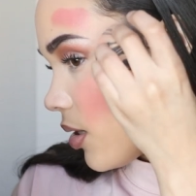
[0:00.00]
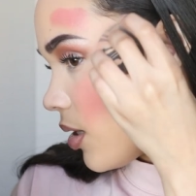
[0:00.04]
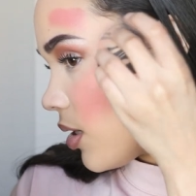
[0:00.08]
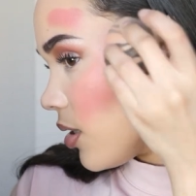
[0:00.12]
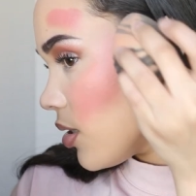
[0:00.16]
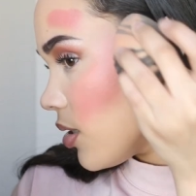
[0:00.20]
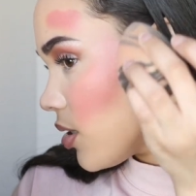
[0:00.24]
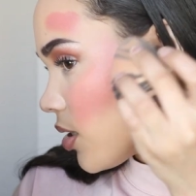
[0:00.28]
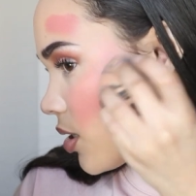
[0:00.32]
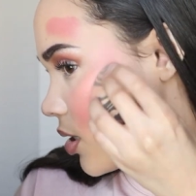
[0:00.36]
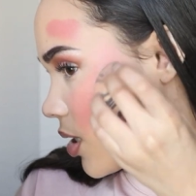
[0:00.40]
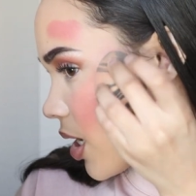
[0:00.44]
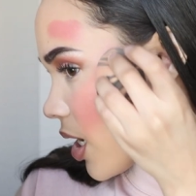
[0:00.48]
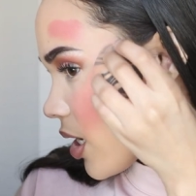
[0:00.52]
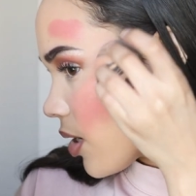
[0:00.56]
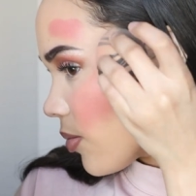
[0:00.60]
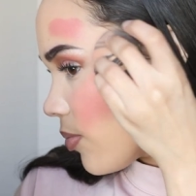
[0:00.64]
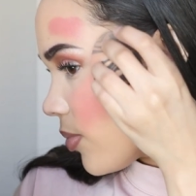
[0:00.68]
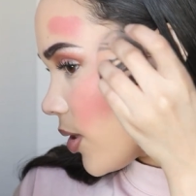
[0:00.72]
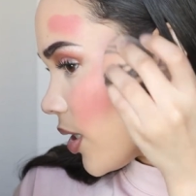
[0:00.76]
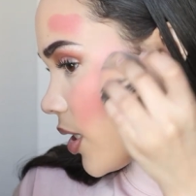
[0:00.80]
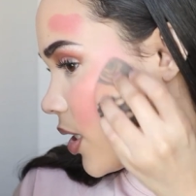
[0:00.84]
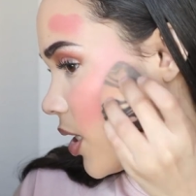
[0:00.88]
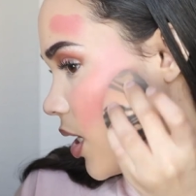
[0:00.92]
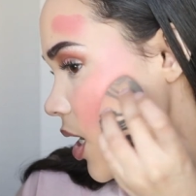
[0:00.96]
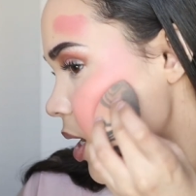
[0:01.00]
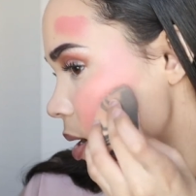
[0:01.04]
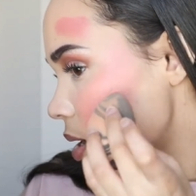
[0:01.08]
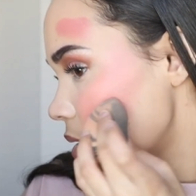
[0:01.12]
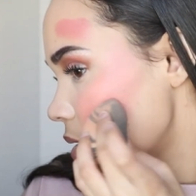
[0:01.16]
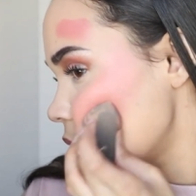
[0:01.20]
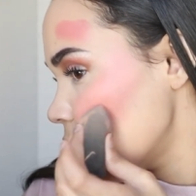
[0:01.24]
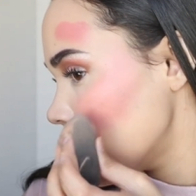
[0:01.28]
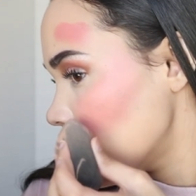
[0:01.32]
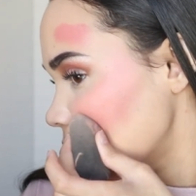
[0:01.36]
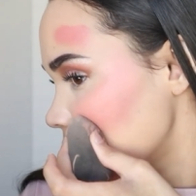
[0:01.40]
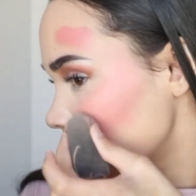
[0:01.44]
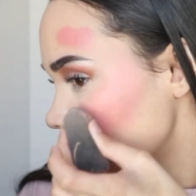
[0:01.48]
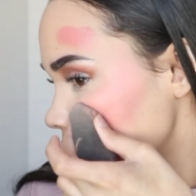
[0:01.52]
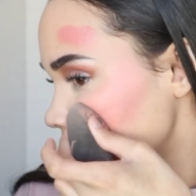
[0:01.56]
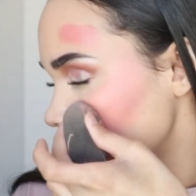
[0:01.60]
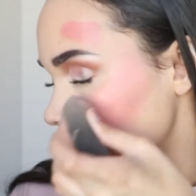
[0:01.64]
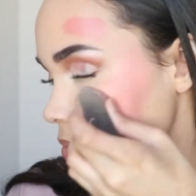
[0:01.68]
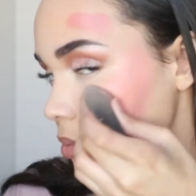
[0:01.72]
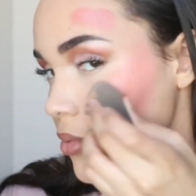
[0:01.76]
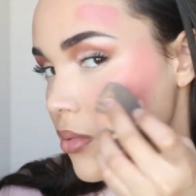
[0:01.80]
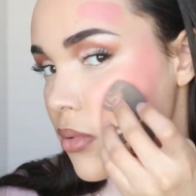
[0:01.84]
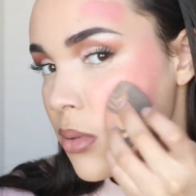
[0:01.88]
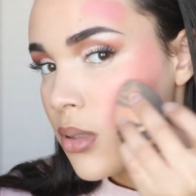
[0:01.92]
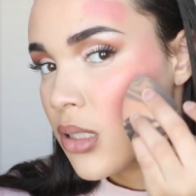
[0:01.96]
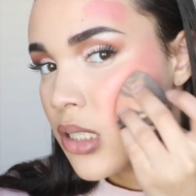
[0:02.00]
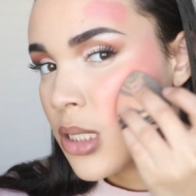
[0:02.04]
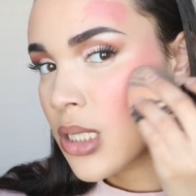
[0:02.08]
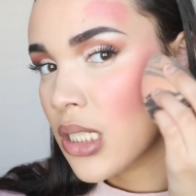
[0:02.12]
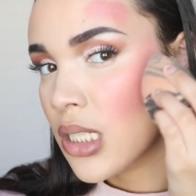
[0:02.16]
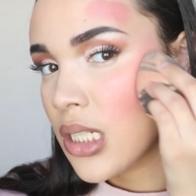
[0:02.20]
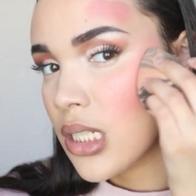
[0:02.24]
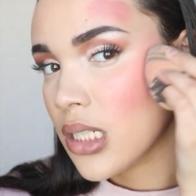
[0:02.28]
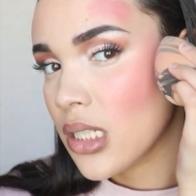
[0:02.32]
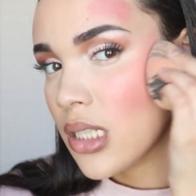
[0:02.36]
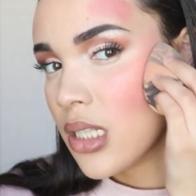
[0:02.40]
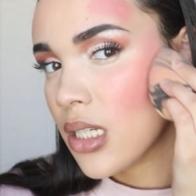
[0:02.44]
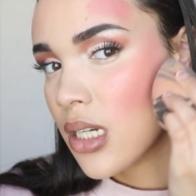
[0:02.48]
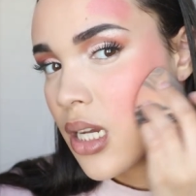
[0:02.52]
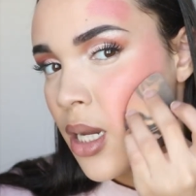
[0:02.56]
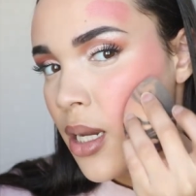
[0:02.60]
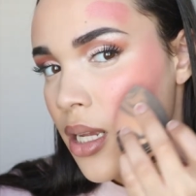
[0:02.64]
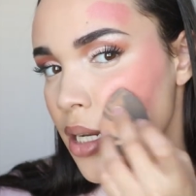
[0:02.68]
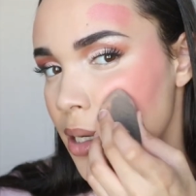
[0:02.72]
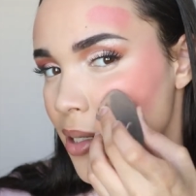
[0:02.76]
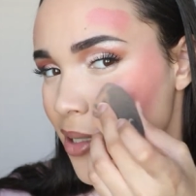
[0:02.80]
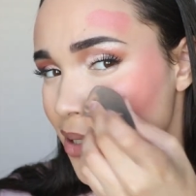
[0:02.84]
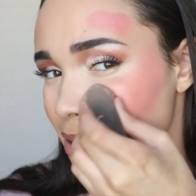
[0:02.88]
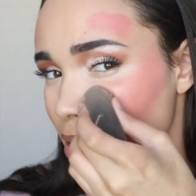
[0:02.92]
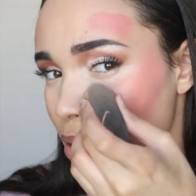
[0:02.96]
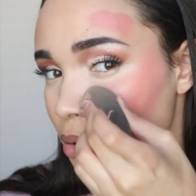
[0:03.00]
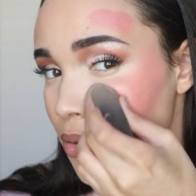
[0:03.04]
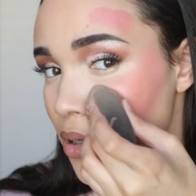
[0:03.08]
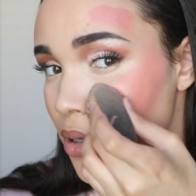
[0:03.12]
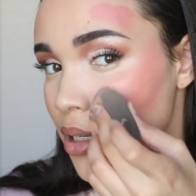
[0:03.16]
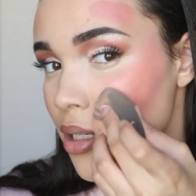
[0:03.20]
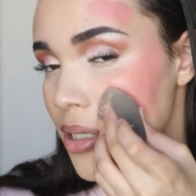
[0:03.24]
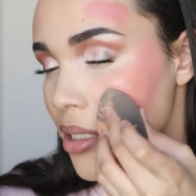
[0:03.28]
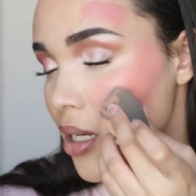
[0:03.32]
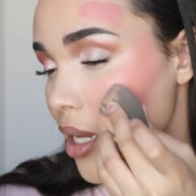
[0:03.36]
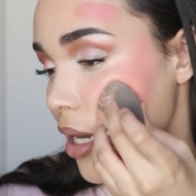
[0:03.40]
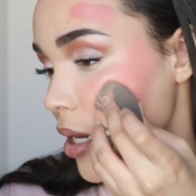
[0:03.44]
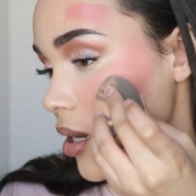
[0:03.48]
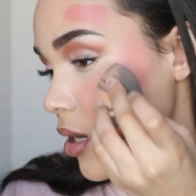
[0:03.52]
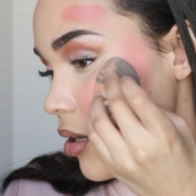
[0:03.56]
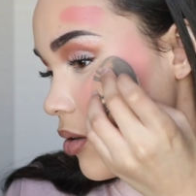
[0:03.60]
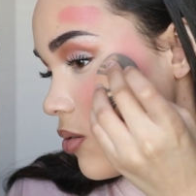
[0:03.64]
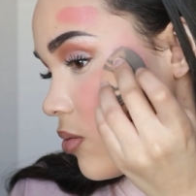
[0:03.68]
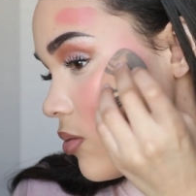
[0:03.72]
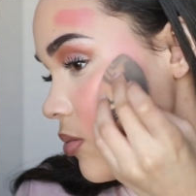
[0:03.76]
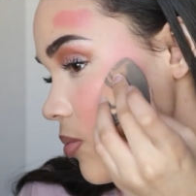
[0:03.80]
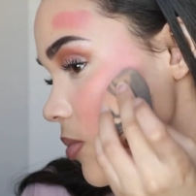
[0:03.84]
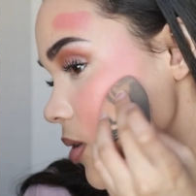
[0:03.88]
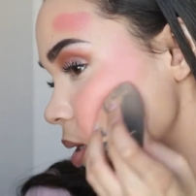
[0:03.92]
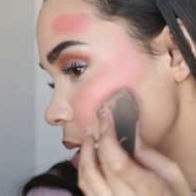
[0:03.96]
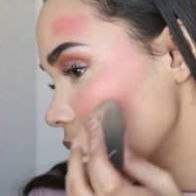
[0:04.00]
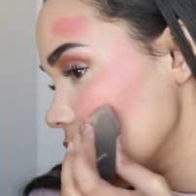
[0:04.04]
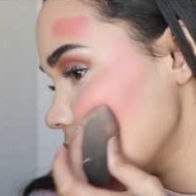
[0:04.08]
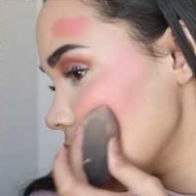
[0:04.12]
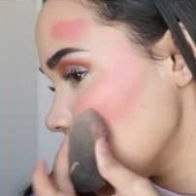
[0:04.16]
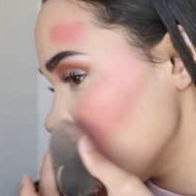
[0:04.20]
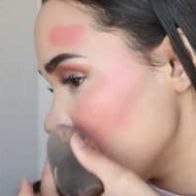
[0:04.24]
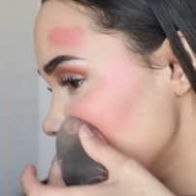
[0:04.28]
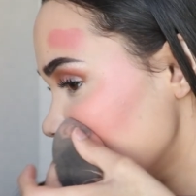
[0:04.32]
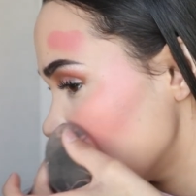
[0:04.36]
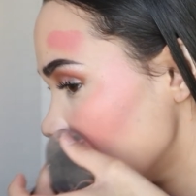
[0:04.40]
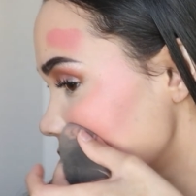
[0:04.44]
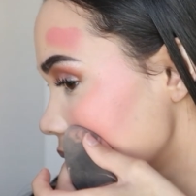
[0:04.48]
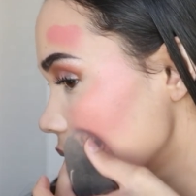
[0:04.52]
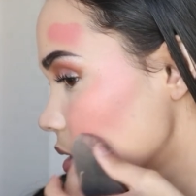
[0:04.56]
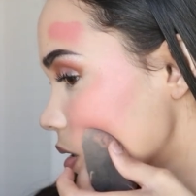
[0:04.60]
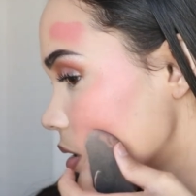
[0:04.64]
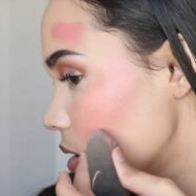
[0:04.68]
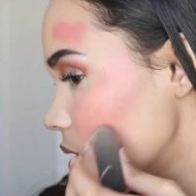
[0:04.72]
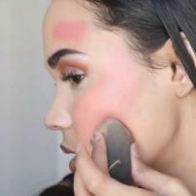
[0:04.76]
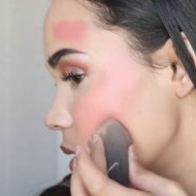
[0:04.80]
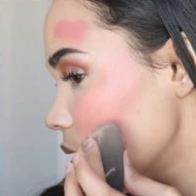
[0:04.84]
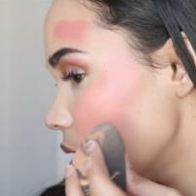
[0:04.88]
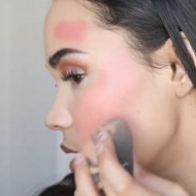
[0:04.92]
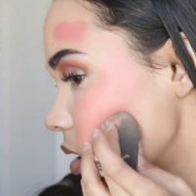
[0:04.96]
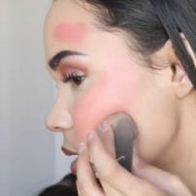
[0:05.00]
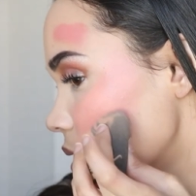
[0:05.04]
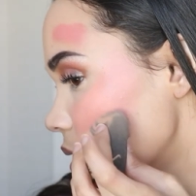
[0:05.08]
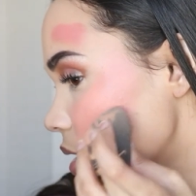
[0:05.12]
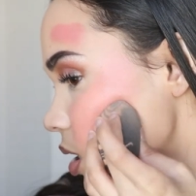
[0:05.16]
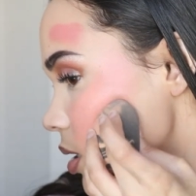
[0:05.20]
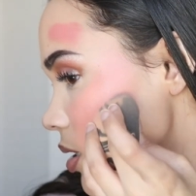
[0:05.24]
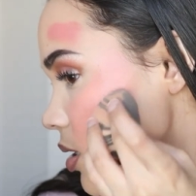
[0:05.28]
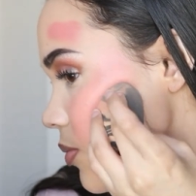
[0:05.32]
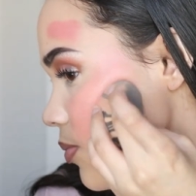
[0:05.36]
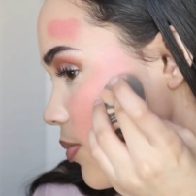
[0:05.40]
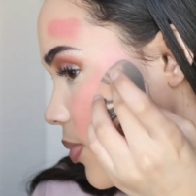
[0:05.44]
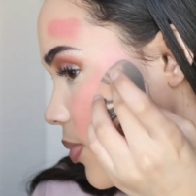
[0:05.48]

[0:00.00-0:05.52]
and just kind of blend it out just to kind of tone it down because this